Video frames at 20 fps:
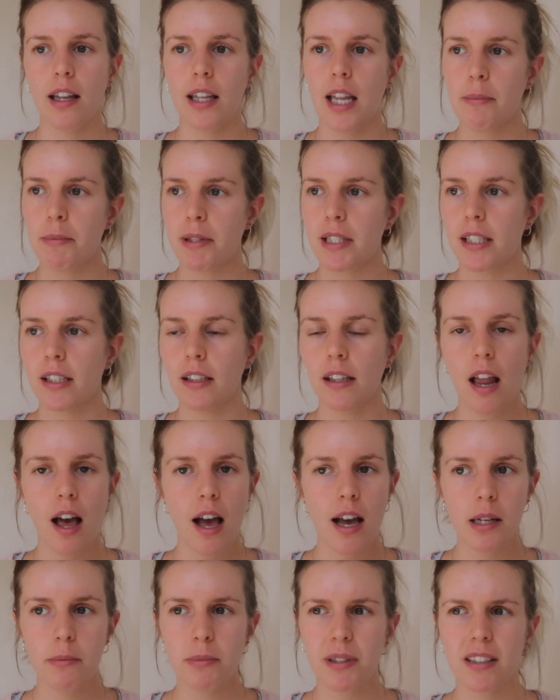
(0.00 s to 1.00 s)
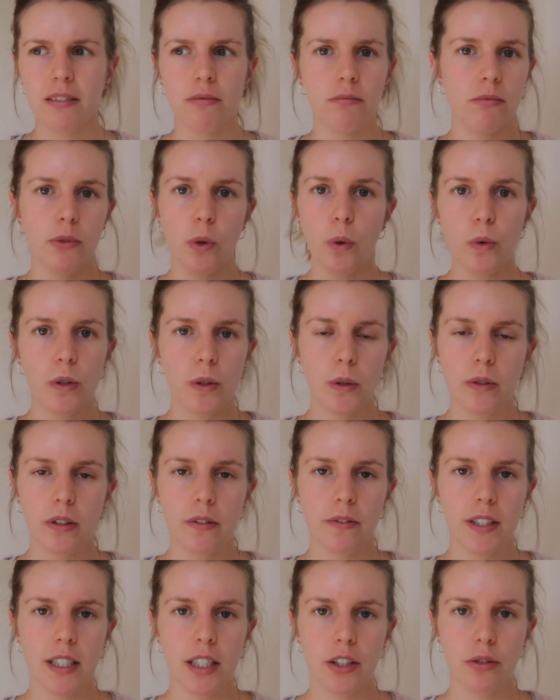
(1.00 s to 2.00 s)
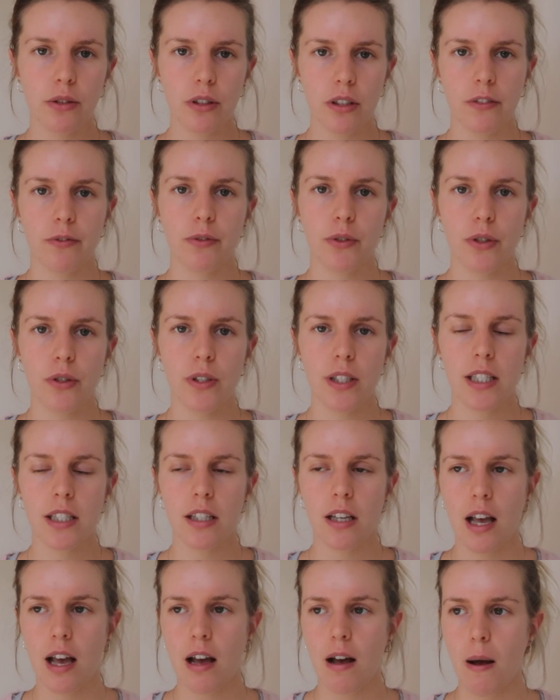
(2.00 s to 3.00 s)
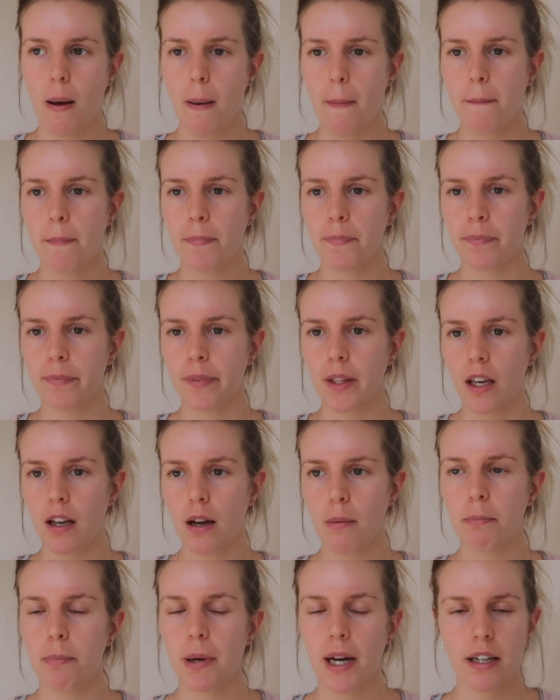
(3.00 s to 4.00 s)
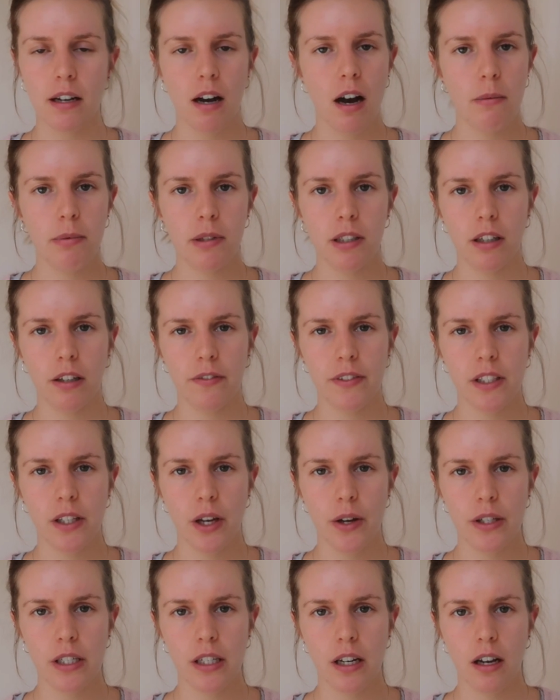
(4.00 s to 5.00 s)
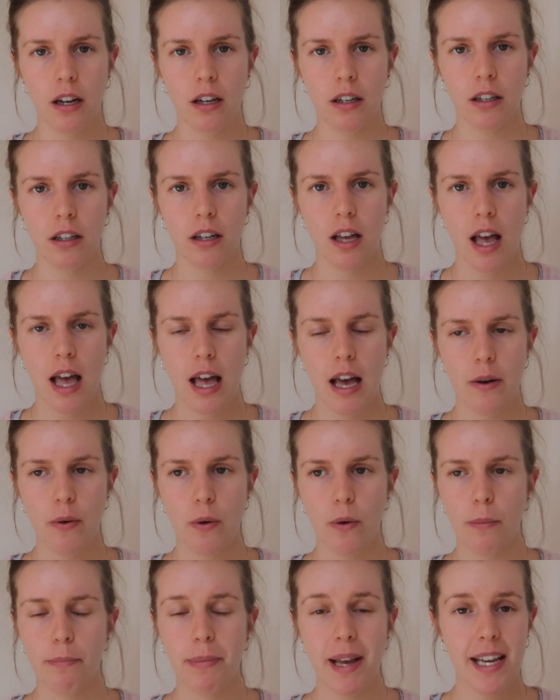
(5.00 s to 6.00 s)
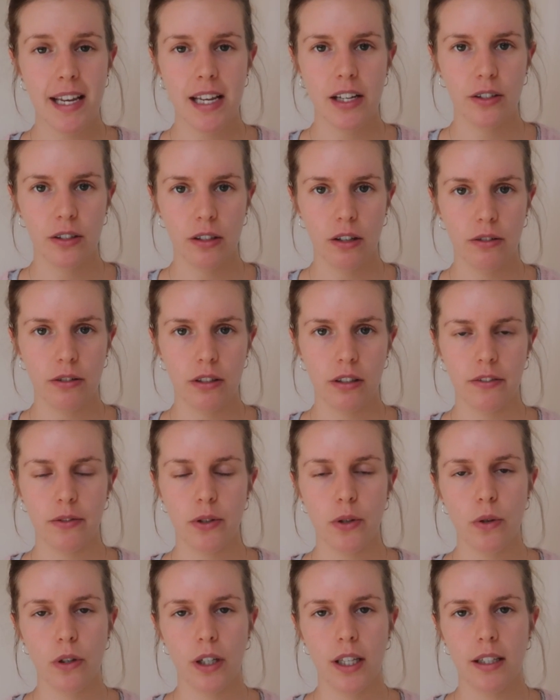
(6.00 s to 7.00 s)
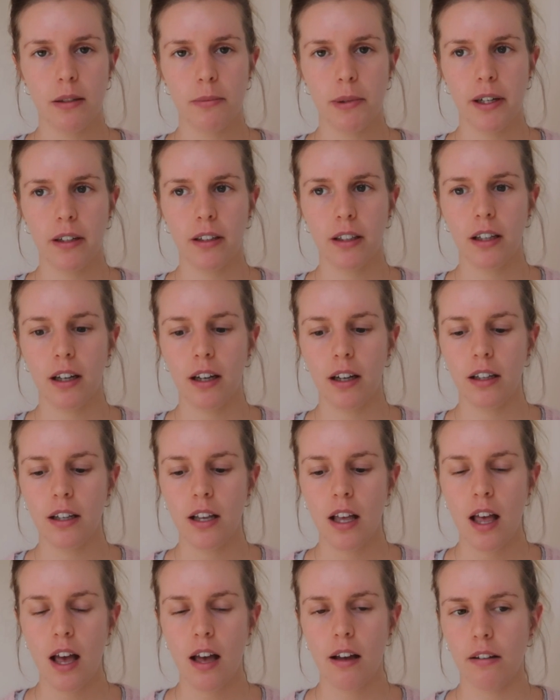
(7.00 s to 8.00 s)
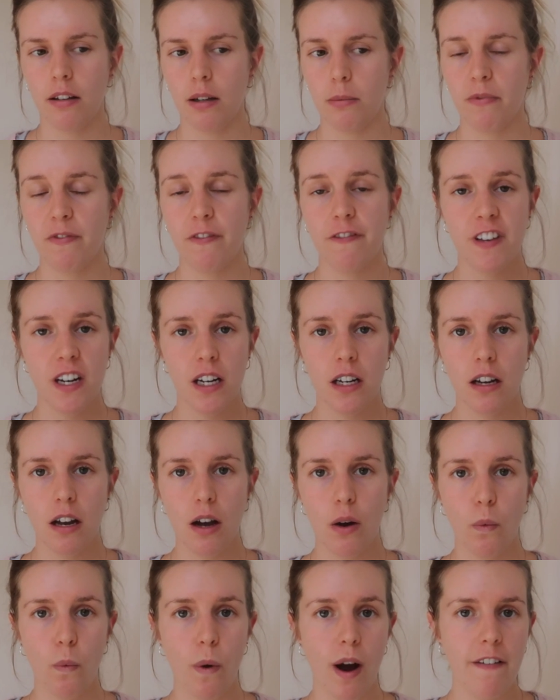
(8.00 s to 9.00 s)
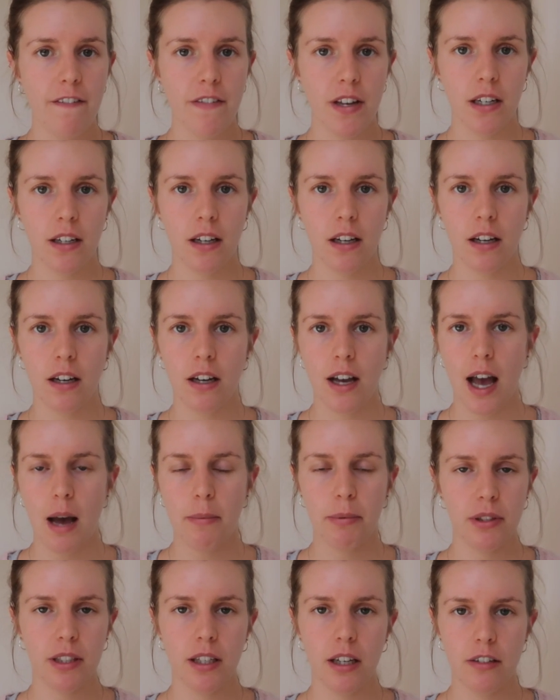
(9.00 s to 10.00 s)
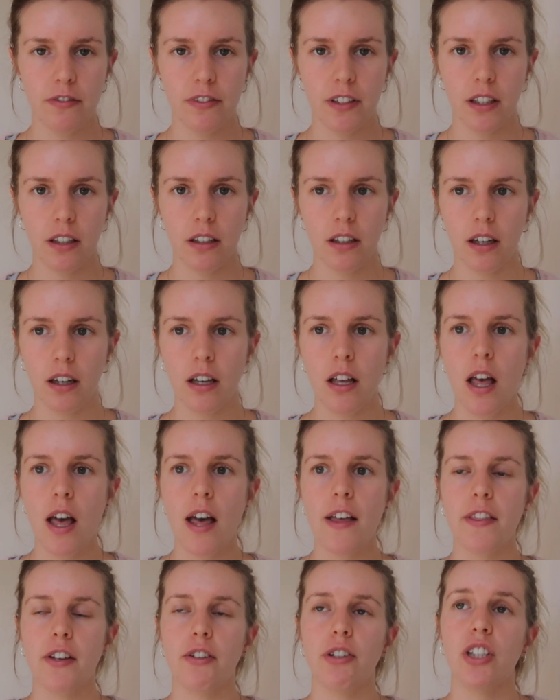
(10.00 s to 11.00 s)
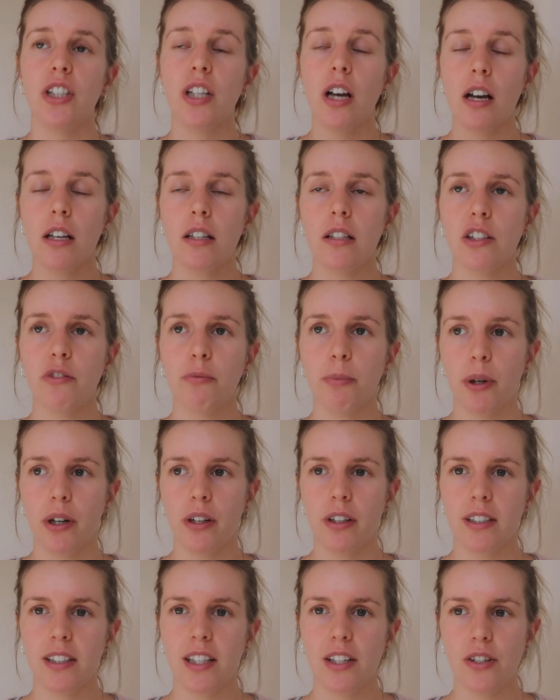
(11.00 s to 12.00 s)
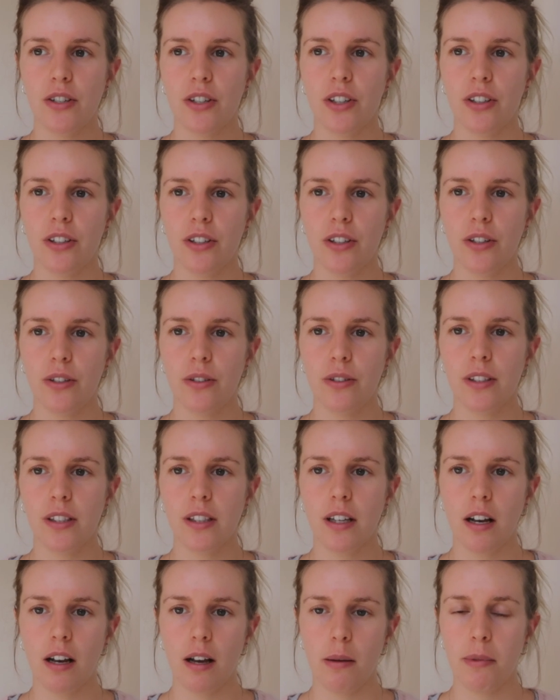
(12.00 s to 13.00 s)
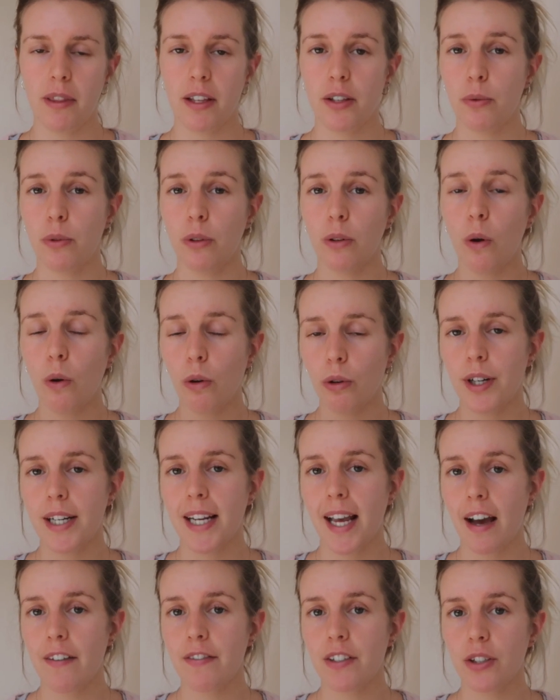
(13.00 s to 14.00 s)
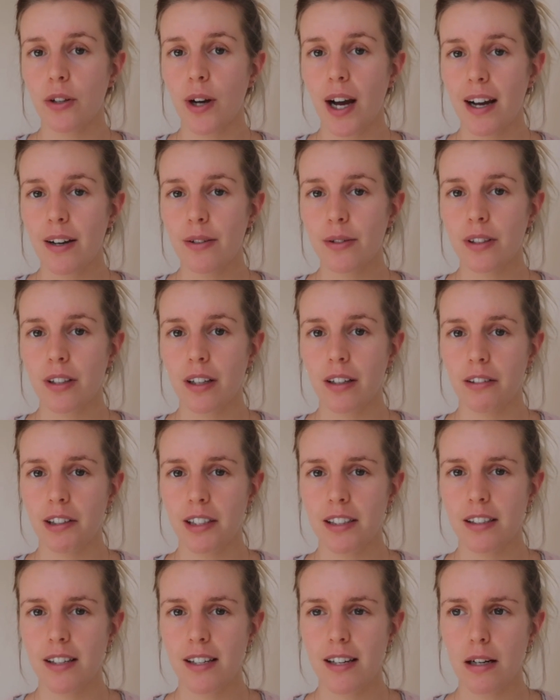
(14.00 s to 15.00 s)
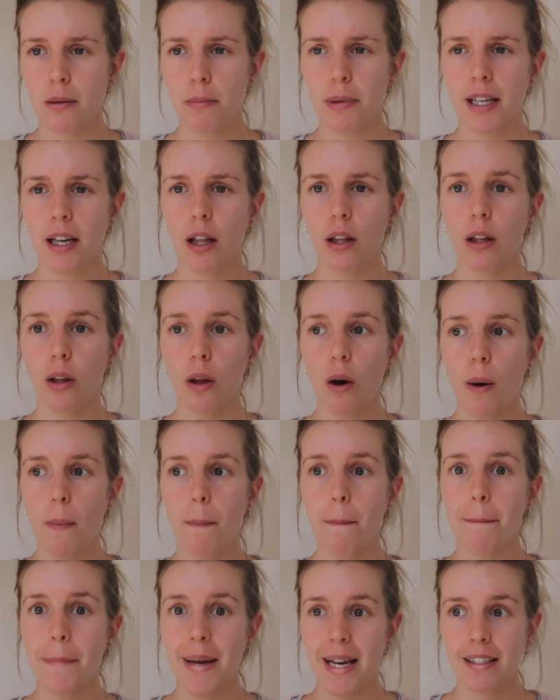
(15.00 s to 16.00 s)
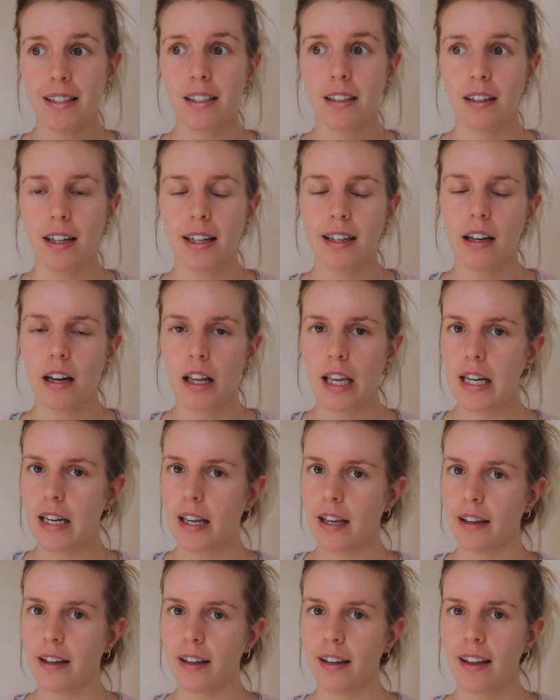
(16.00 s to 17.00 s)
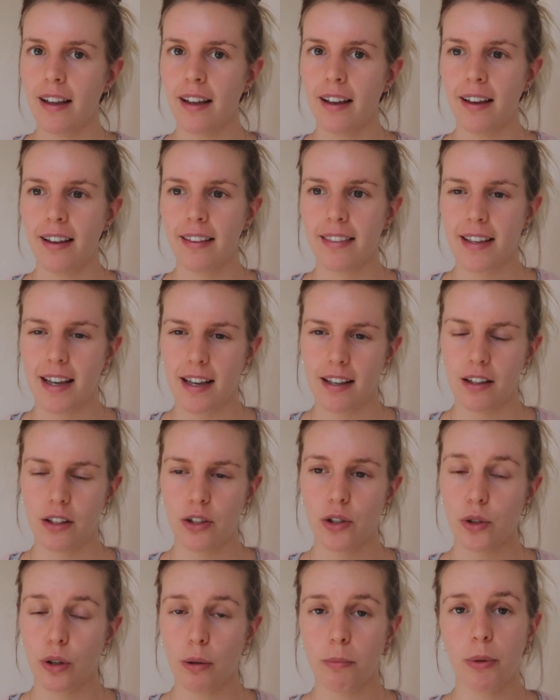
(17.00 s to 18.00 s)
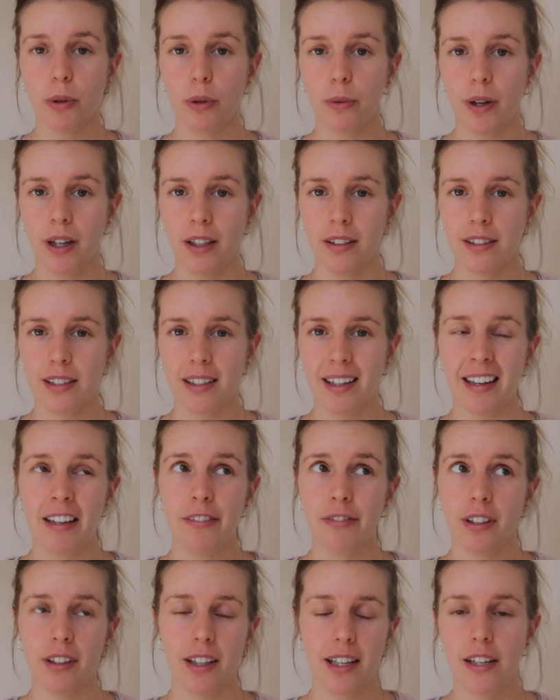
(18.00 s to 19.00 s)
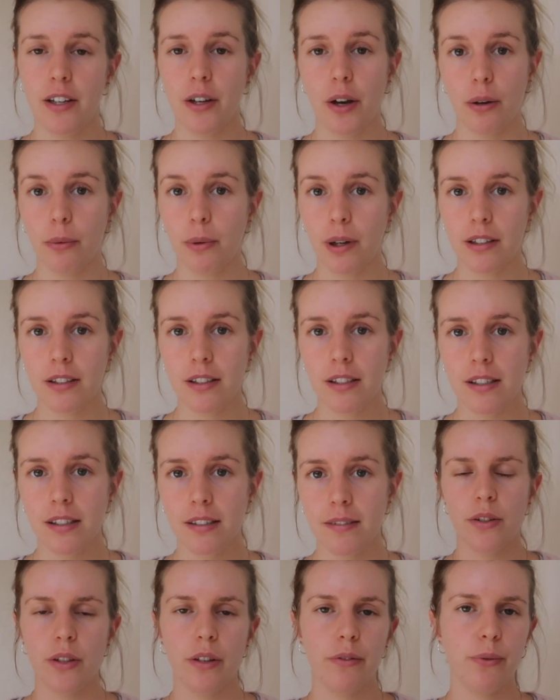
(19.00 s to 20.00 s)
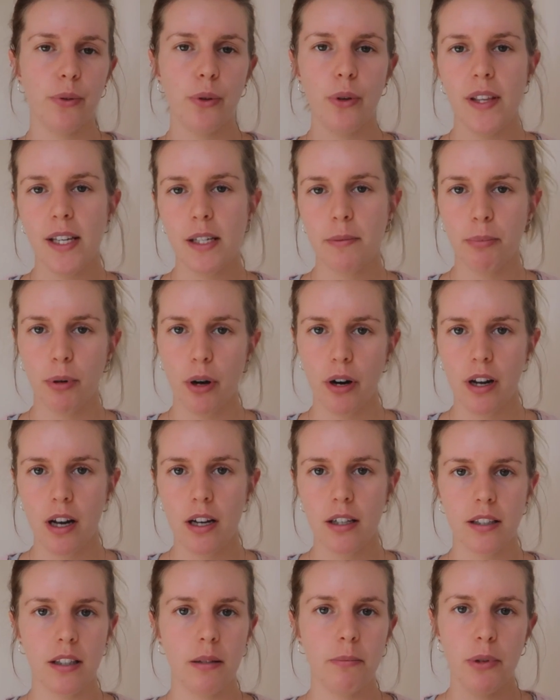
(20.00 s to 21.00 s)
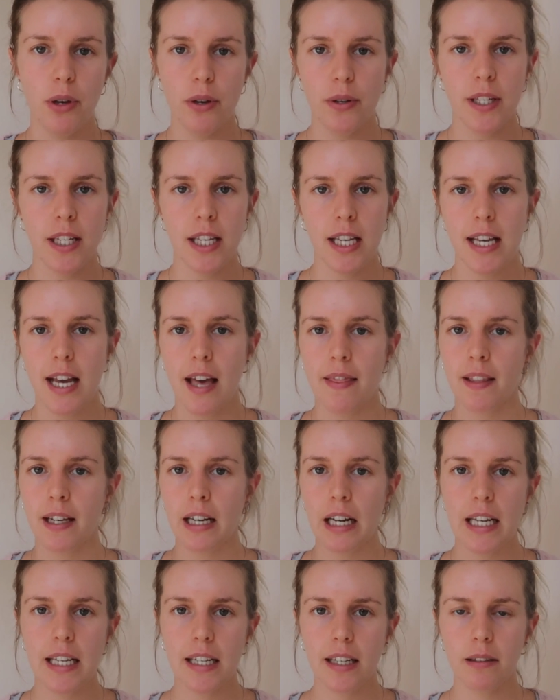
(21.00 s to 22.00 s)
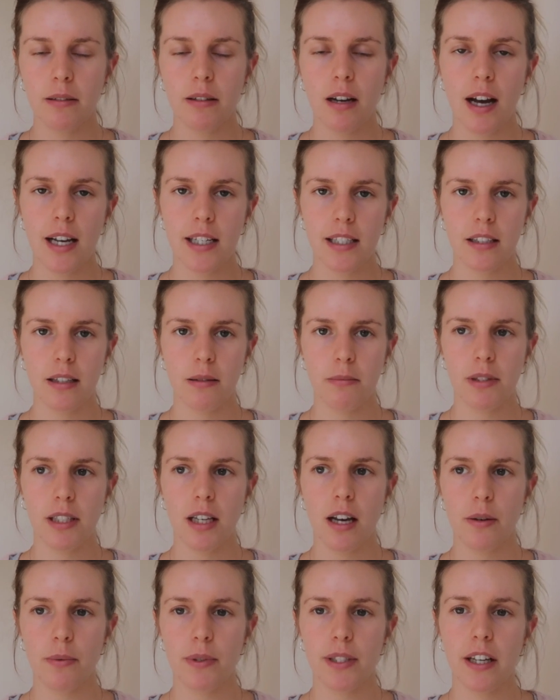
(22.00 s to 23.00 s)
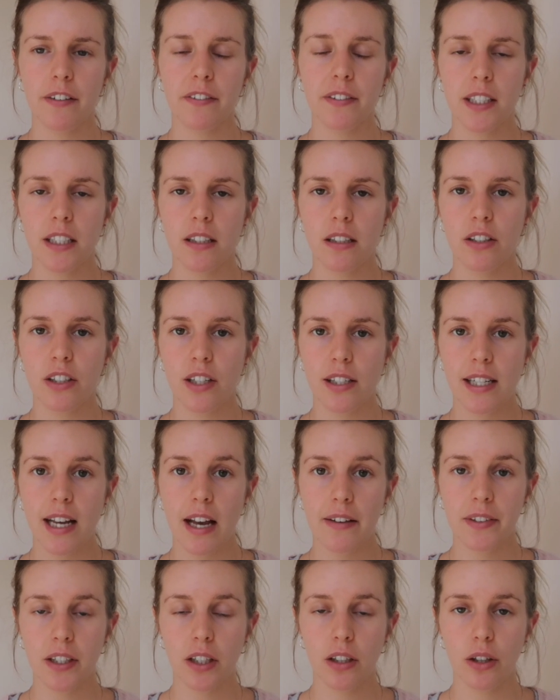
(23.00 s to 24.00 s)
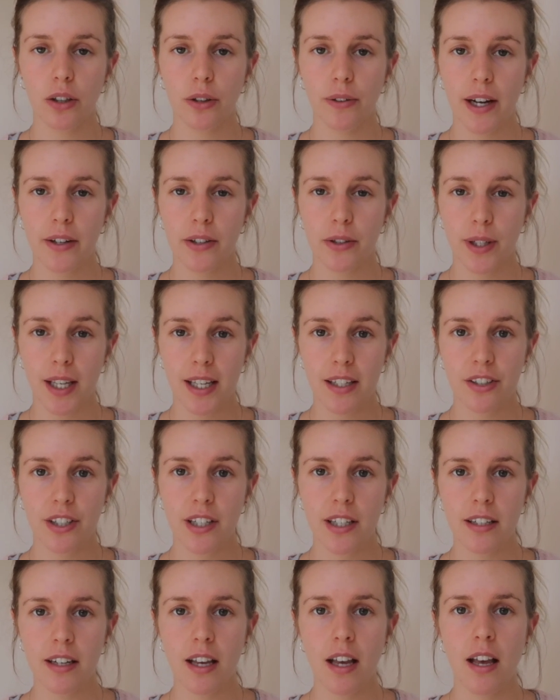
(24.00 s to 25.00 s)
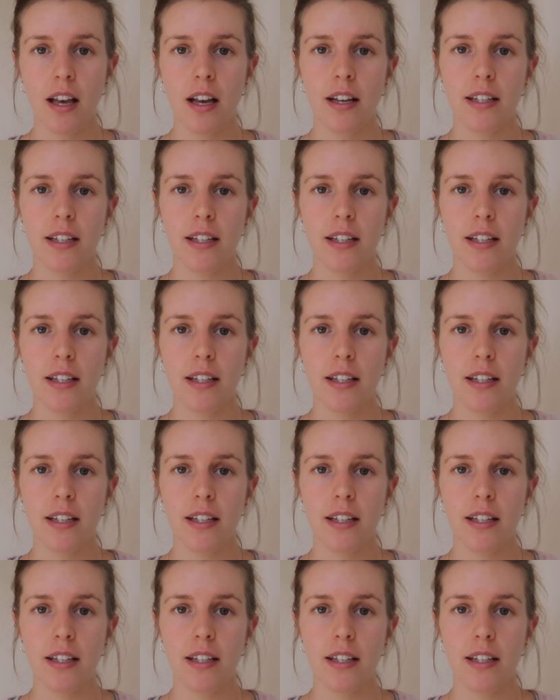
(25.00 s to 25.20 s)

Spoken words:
lemons and limes and all sorts of citrus fruits, bicarbonate of soda, or baking soda if you call it in America, vinegar, white vinegar, apple cider vinegar. There are tons of products that you can use that you will already have in your house that are actually going to be a lot better at cleaning than the shop bought ones and even the eco ones. So for all these products, the beauty and the cleaning items, I would definitely suggest having a look around your kitchen,